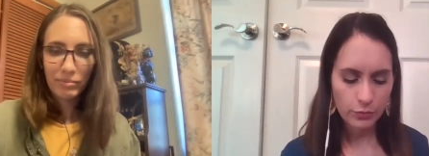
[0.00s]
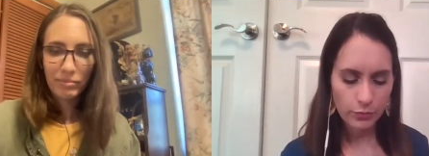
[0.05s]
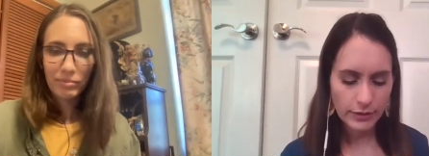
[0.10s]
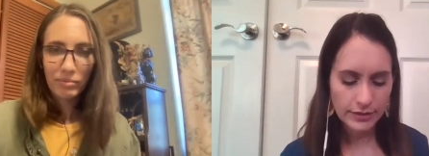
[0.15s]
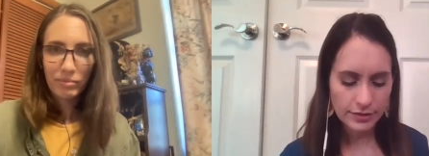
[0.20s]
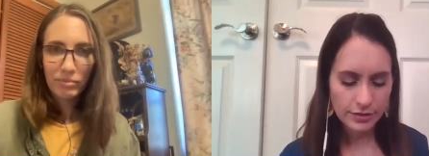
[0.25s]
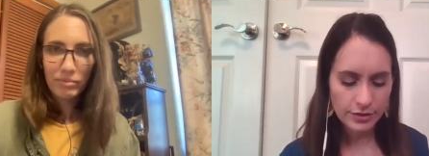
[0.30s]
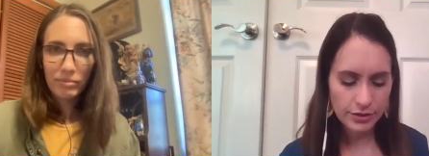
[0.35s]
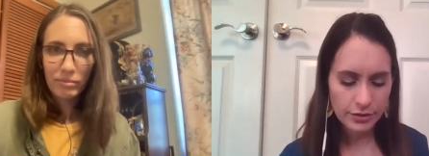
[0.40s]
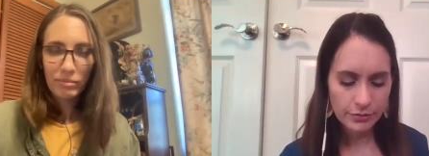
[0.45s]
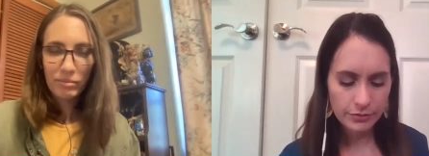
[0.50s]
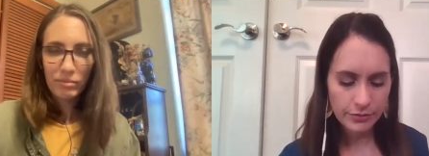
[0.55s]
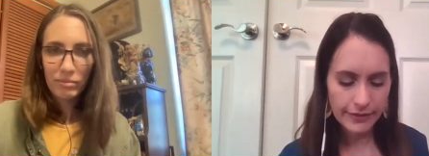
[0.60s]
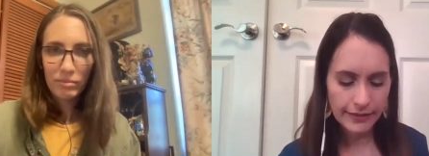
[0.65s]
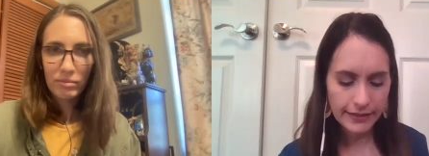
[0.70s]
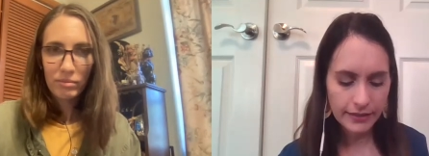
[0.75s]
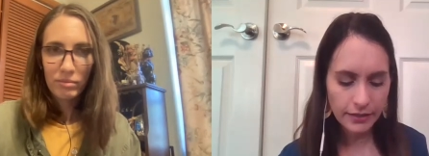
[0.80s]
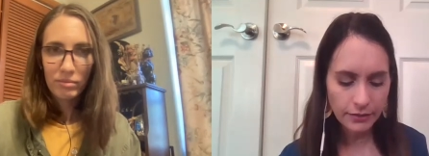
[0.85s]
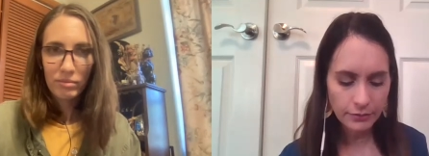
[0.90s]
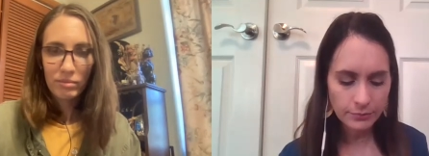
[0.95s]
Speaker 1: One, two,
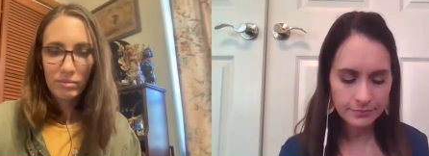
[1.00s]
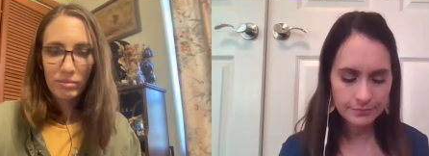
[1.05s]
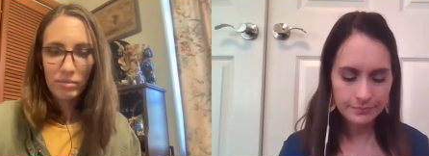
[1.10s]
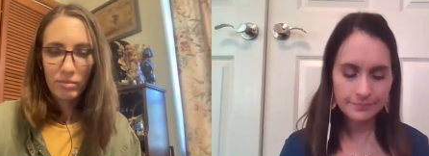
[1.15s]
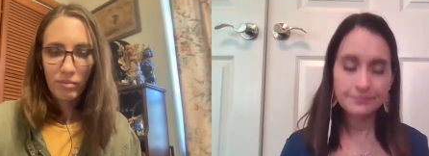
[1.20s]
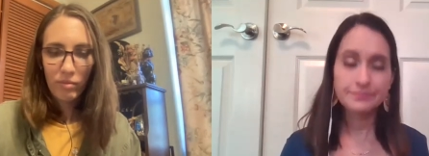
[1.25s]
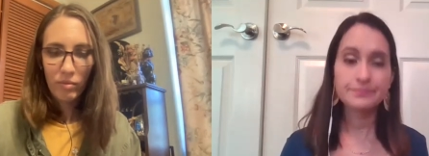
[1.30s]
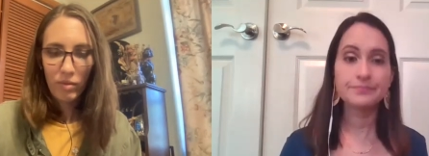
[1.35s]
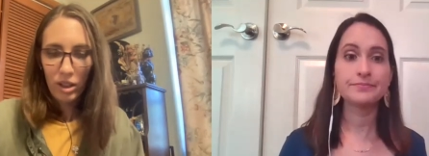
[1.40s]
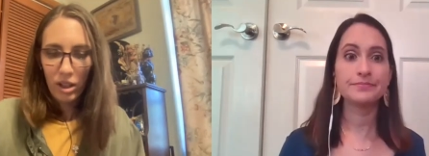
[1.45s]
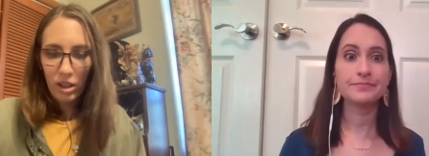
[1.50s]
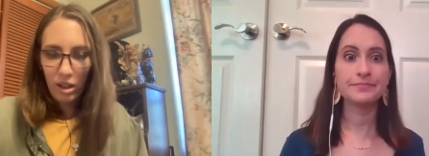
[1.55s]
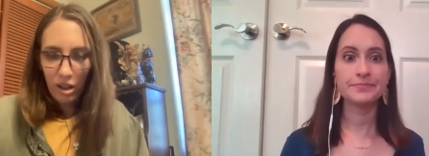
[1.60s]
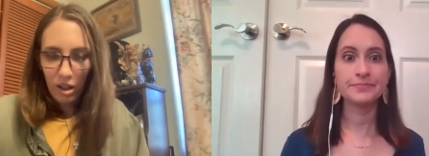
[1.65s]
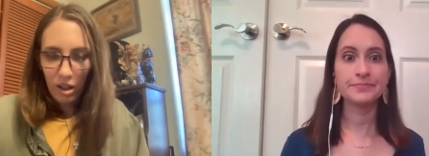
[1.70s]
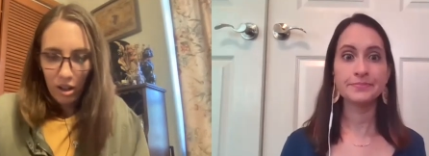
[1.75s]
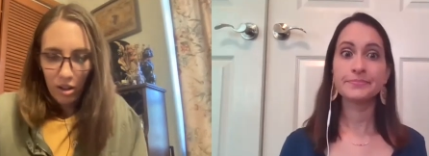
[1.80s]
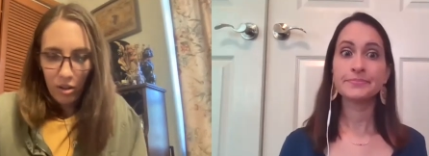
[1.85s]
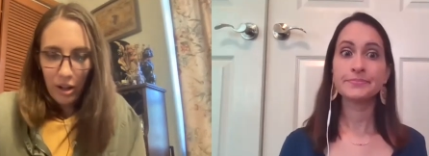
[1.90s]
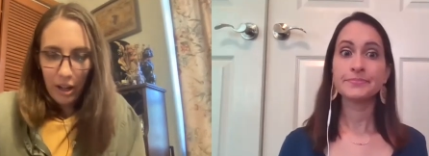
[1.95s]
three, go.
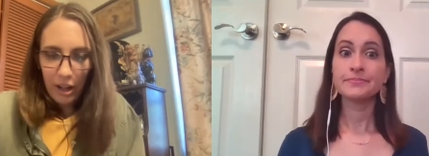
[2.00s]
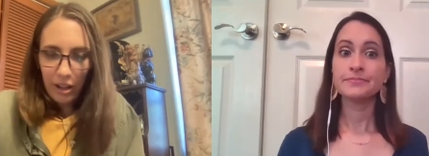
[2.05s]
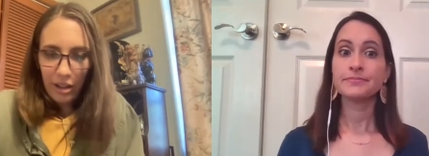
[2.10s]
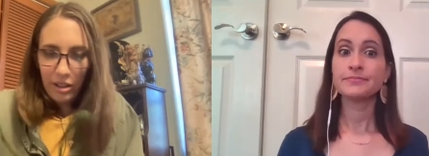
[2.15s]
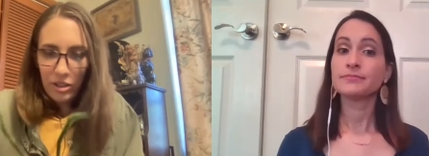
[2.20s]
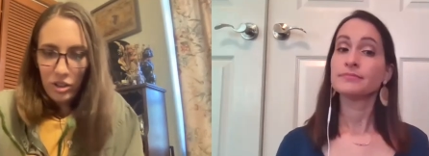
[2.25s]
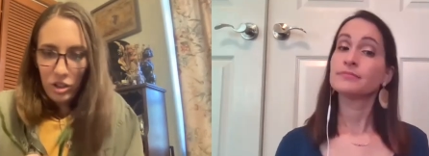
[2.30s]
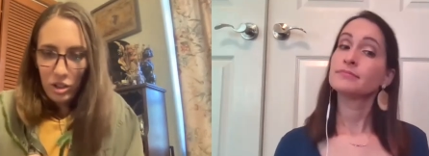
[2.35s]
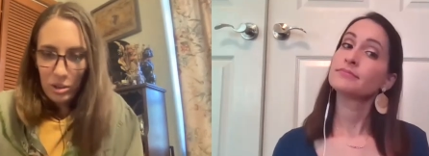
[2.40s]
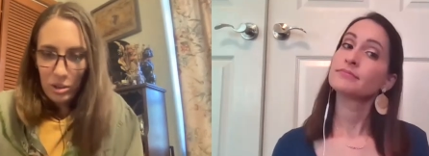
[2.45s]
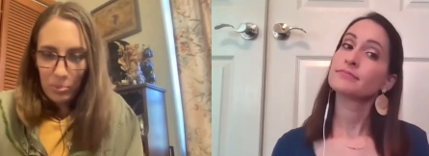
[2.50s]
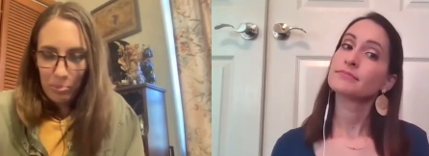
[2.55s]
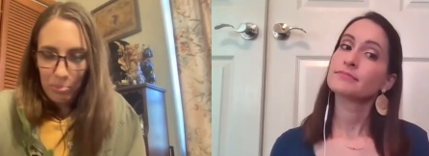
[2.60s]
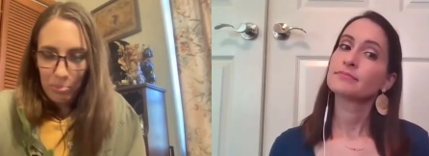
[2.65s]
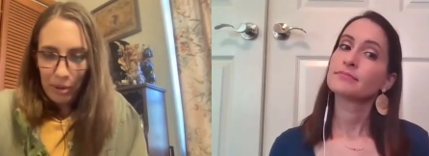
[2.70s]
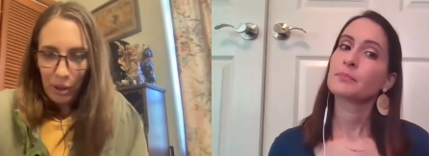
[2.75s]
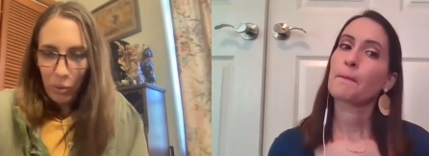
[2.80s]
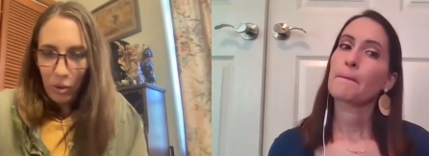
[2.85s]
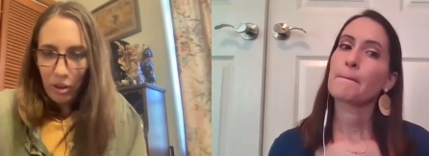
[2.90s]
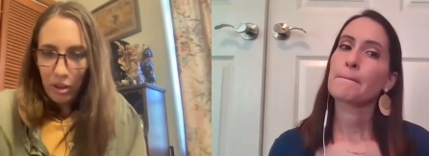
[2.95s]
Okay, just
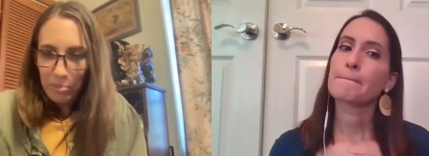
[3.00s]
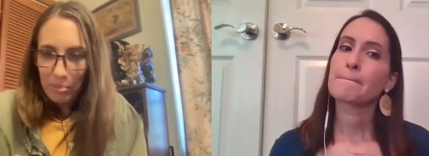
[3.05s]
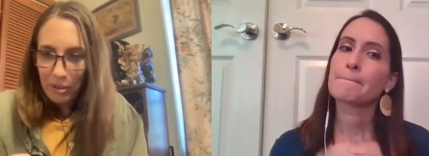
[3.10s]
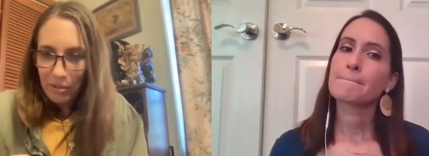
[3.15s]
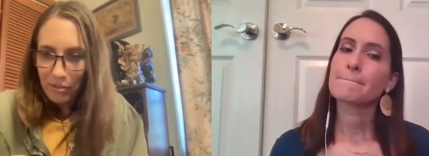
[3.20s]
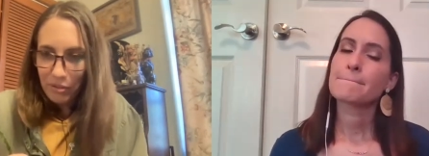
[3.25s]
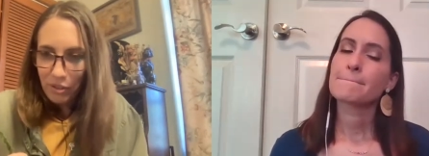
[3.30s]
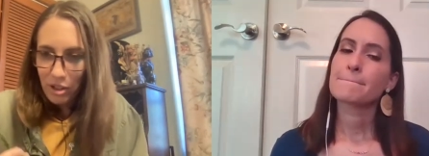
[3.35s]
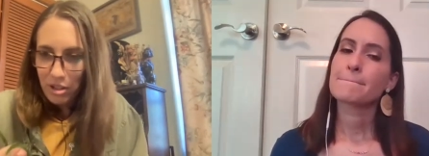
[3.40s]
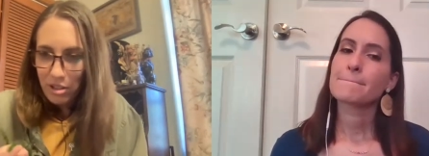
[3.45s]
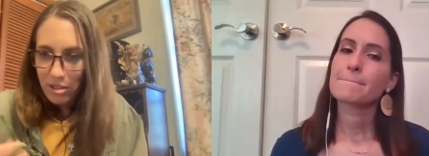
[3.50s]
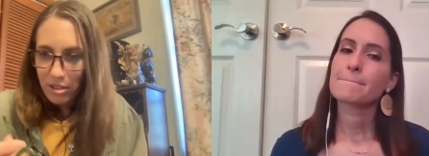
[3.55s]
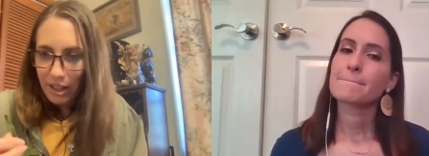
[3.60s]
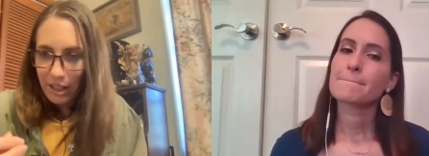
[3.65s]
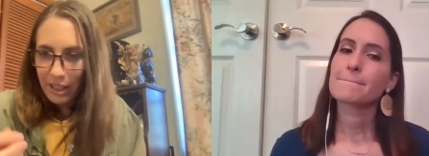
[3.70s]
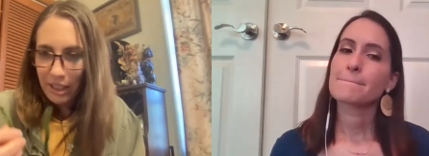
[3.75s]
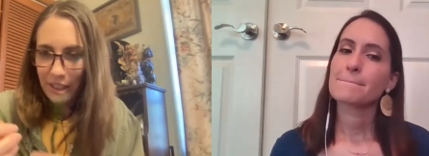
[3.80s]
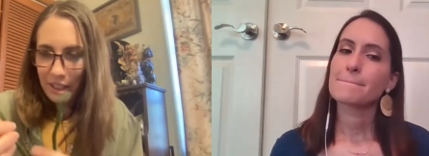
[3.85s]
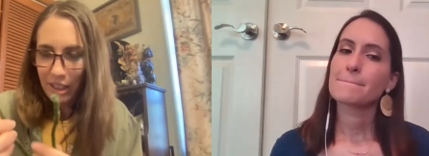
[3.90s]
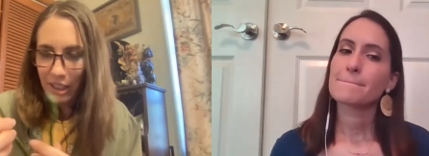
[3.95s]
bear with me for a
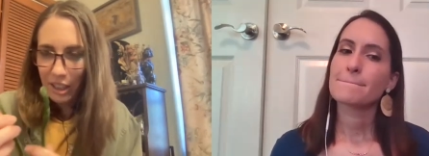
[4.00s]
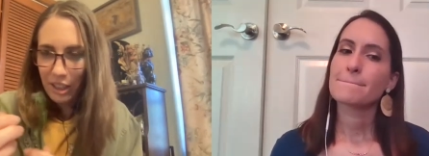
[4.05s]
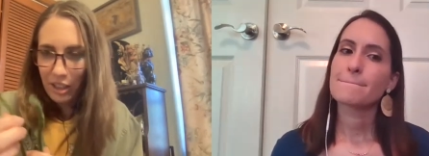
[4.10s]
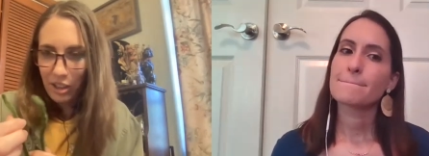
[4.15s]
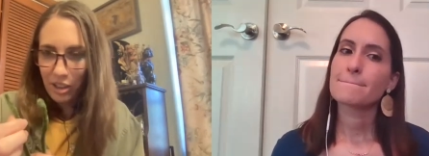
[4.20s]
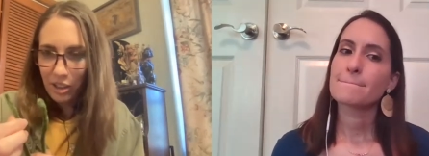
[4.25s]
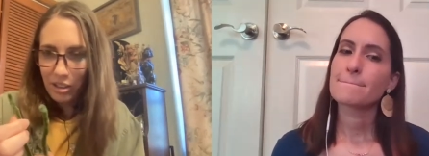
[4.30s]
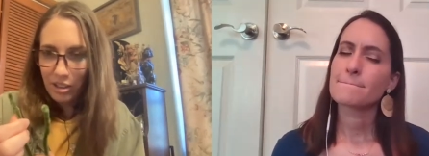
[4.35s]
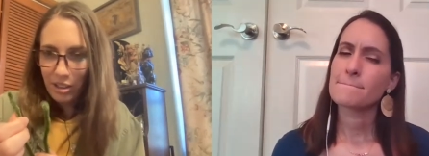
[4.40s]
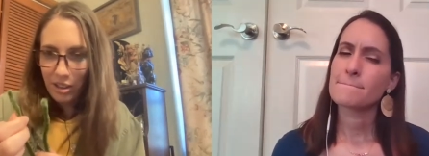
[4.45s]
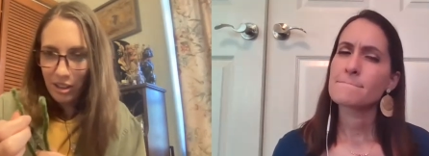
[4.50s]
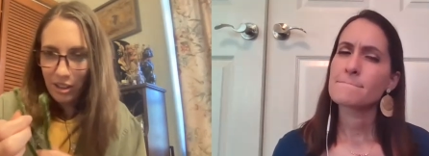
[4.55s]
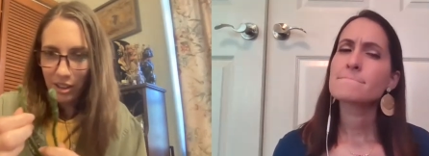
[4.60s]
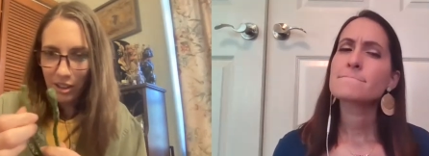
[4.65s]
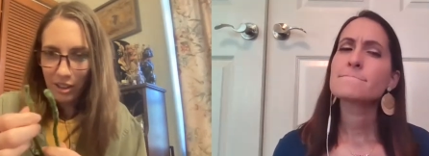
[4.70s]
second here.